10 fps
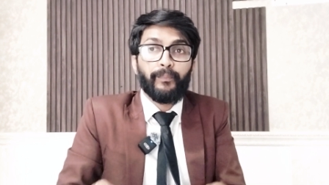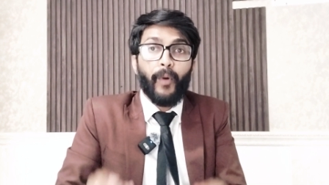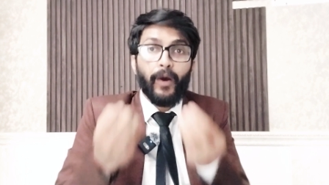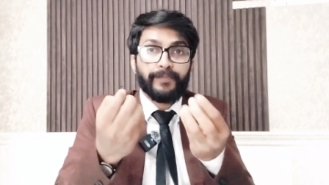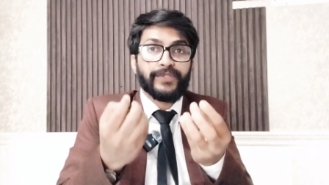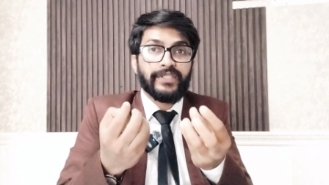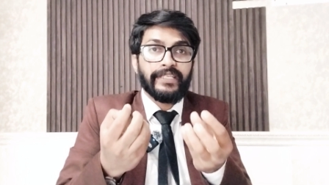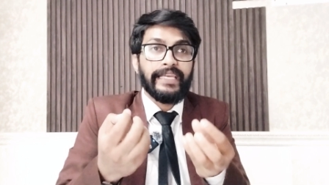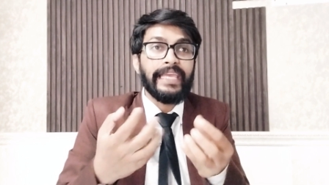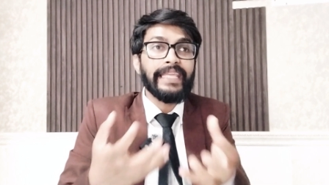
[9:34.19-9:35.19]
pops
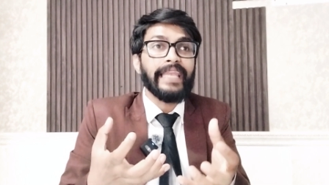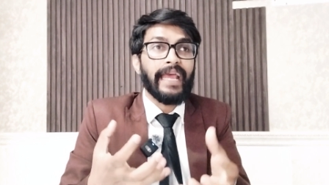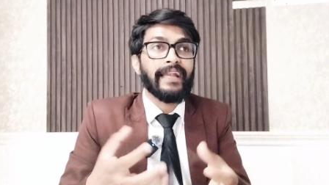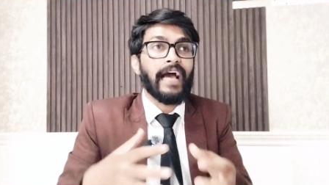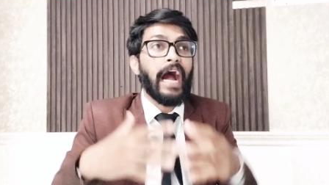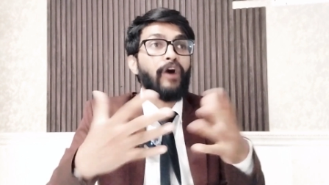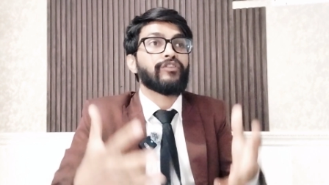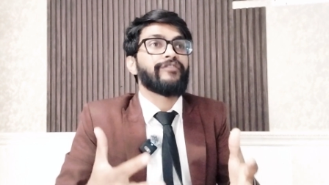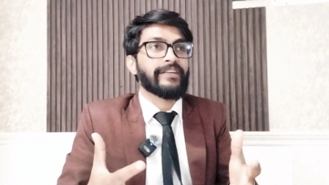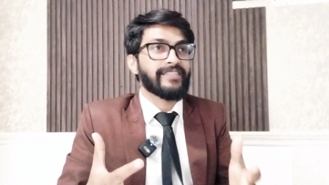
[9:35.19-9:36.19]
in and
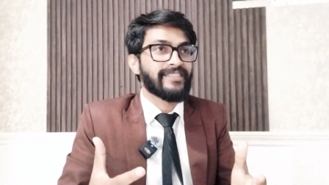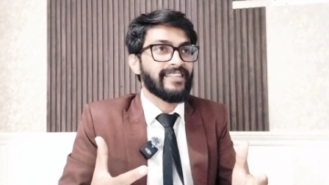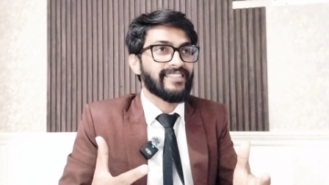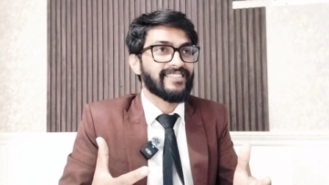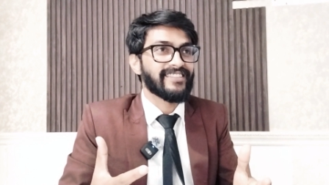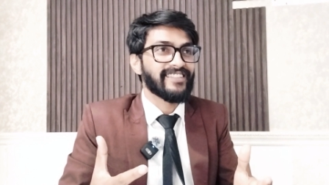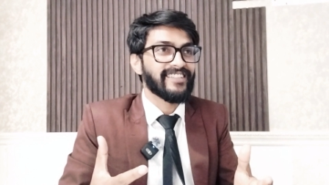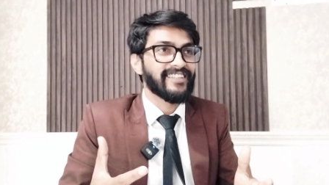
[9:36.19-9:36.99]
out of existence.